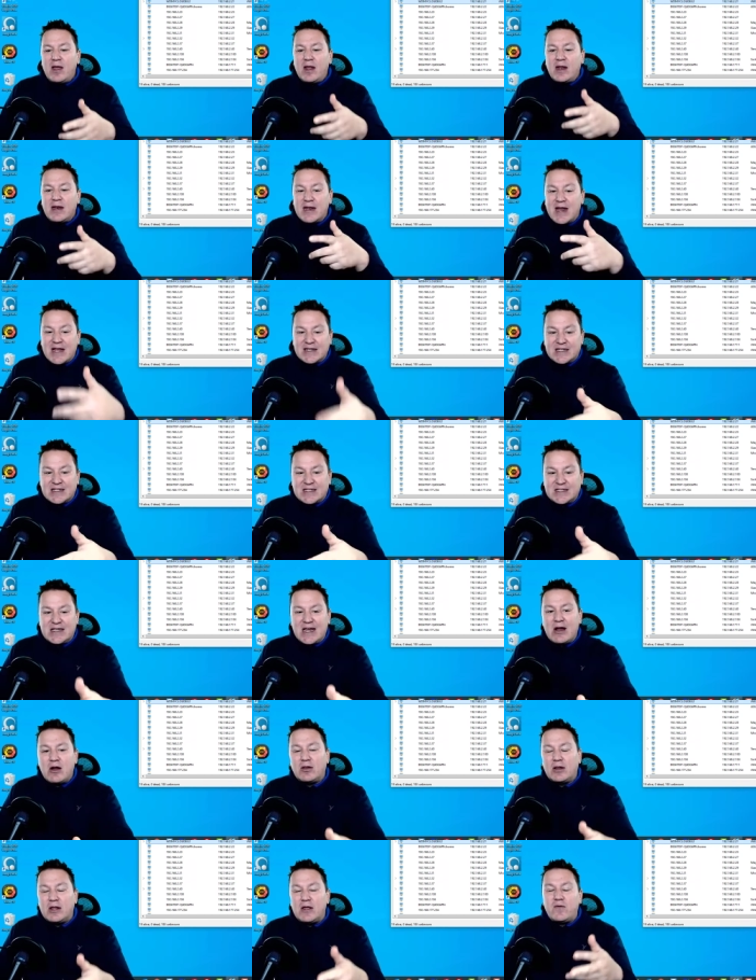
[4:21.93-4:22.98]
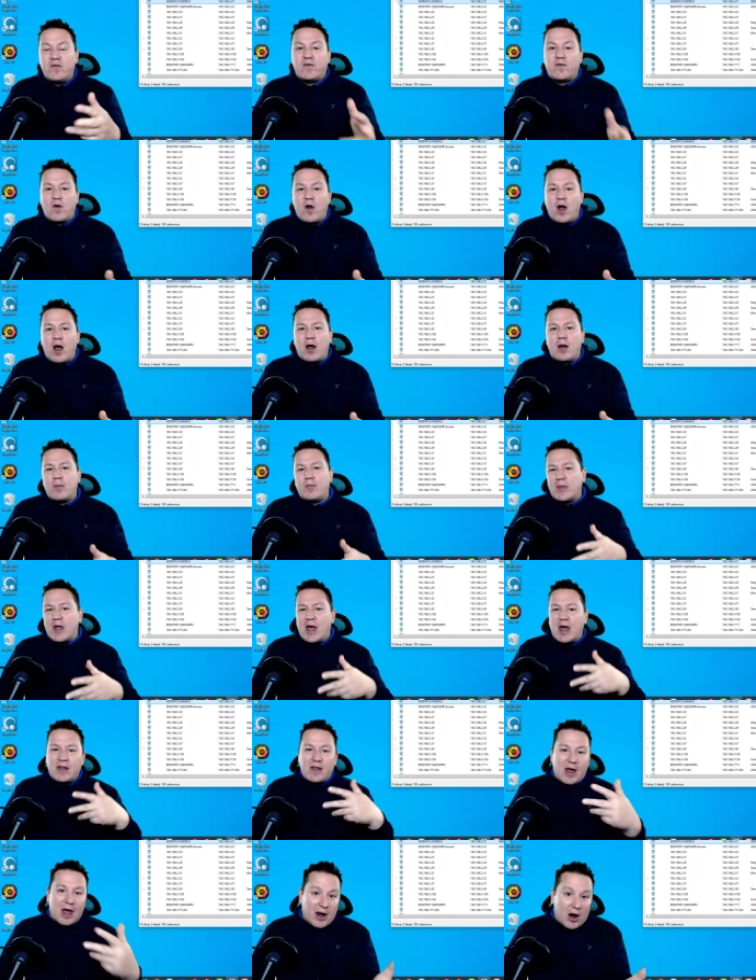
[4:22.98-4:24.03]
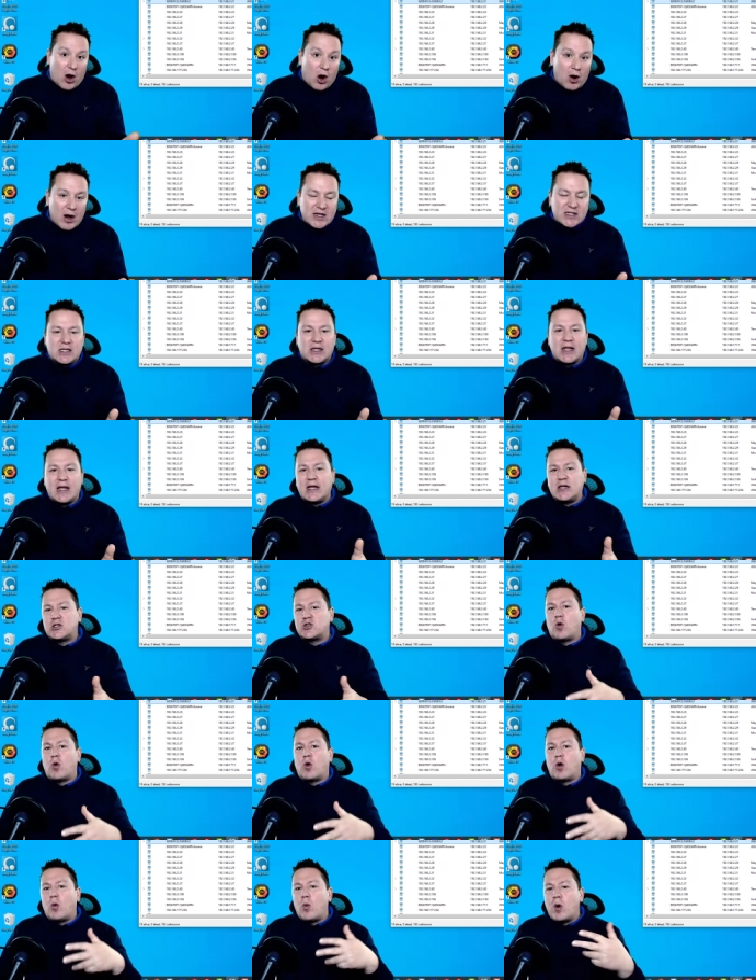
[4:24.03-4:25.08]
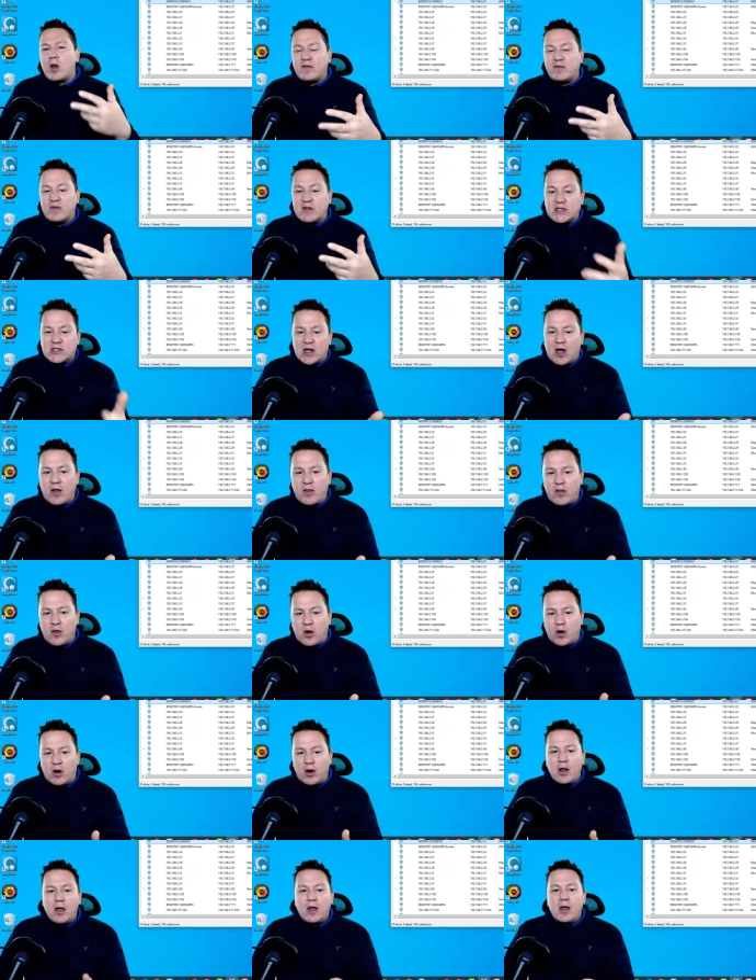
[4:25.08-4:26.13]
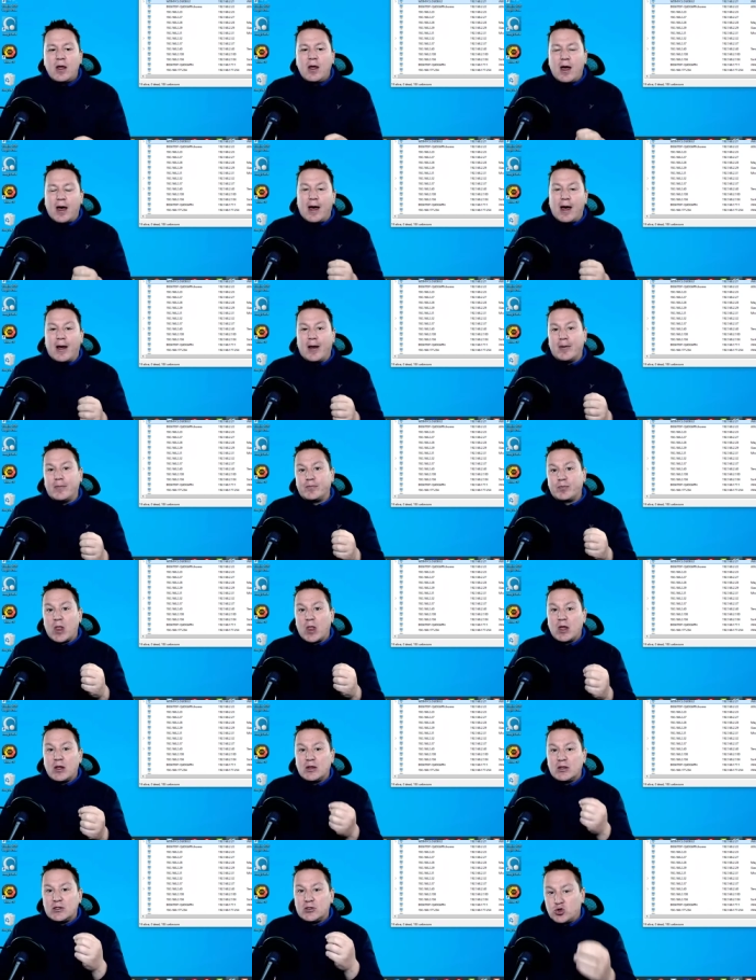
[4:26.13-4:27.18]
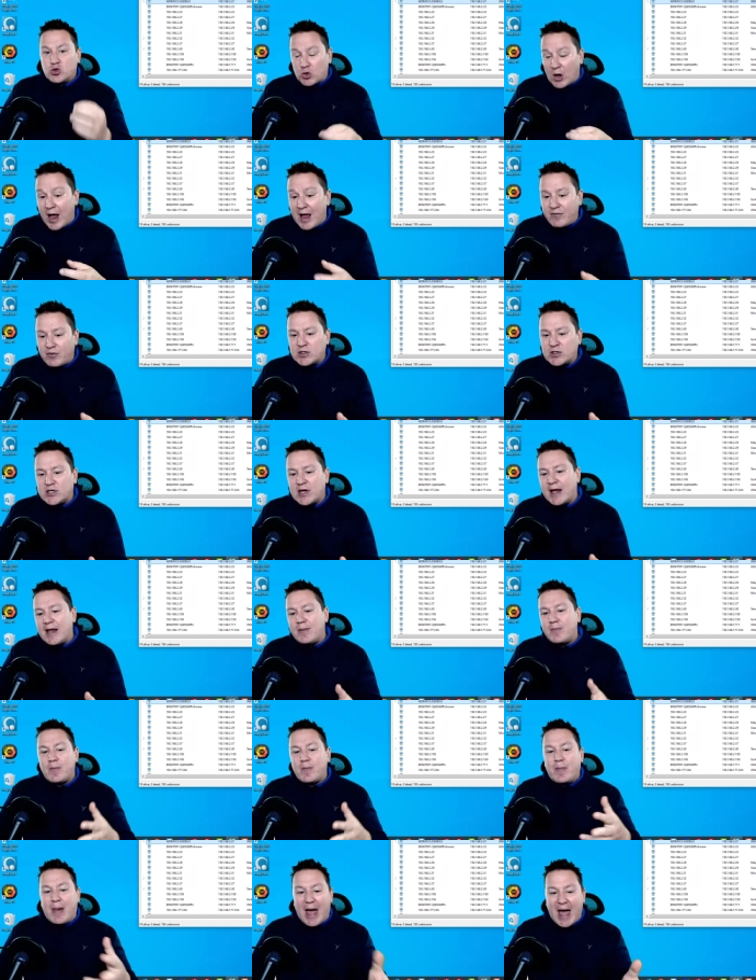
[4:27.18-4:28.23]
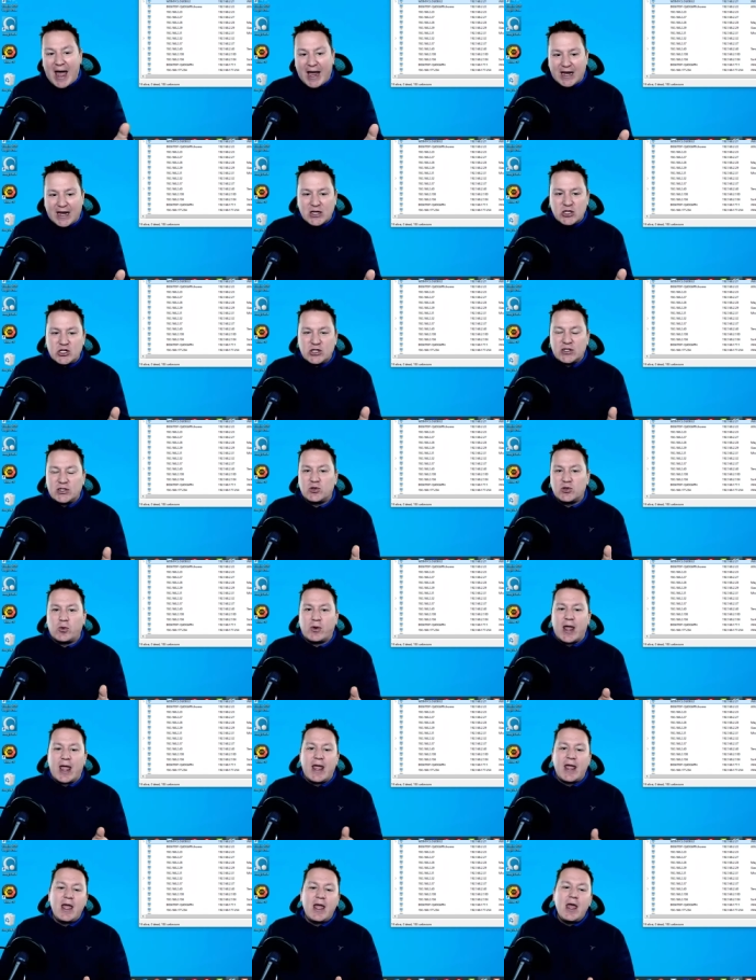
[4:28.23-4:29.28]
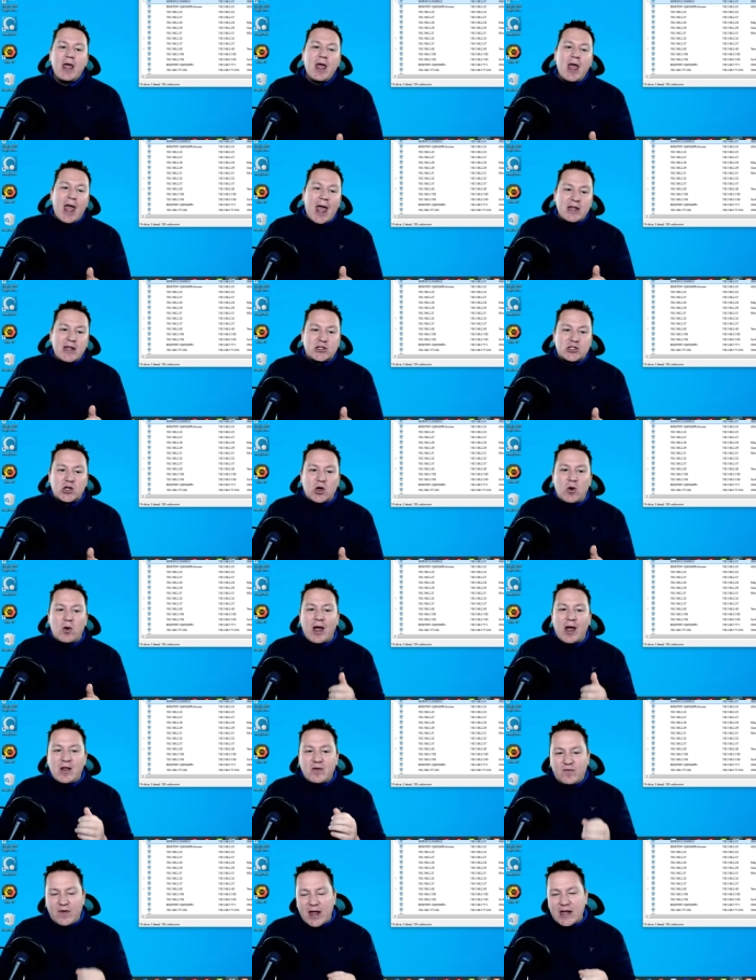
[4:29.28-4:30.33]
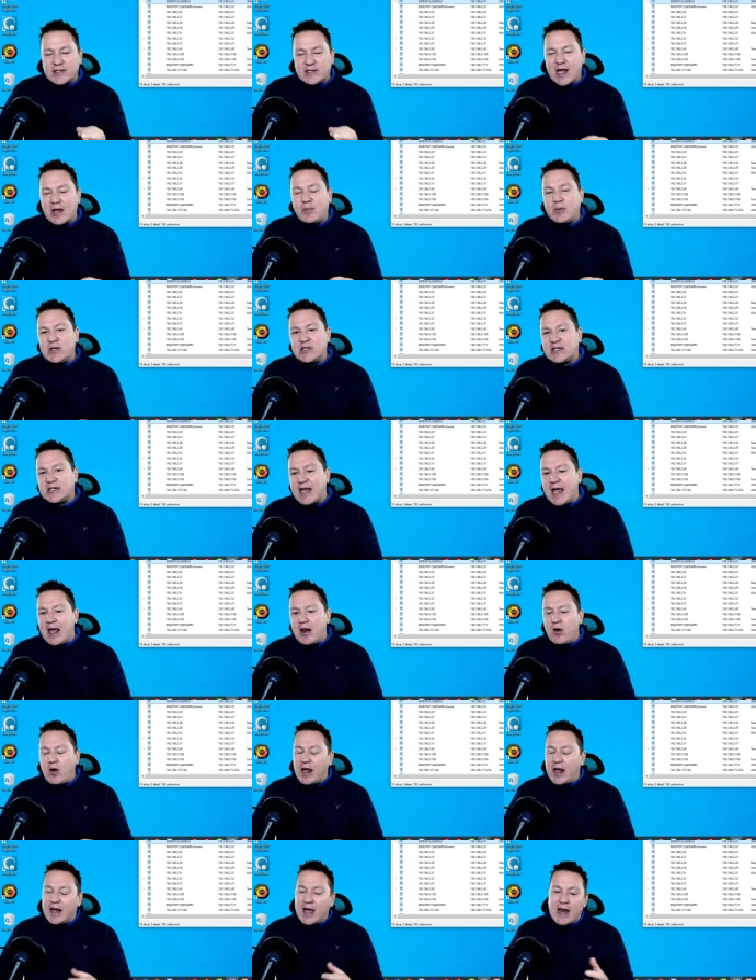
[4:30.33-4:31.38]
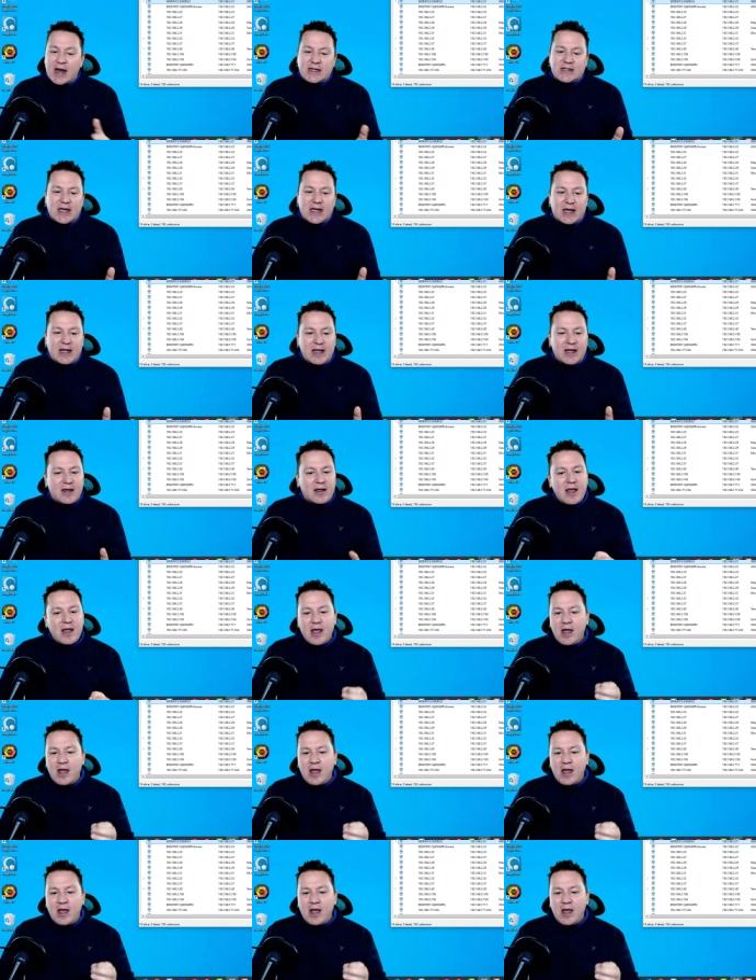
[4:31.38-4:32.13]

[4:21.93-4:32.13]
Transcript: necessarily from a, an R S Linx or one of these other um, driver type packages, okay? And so Advanced I P Scanner, I gotta tell you,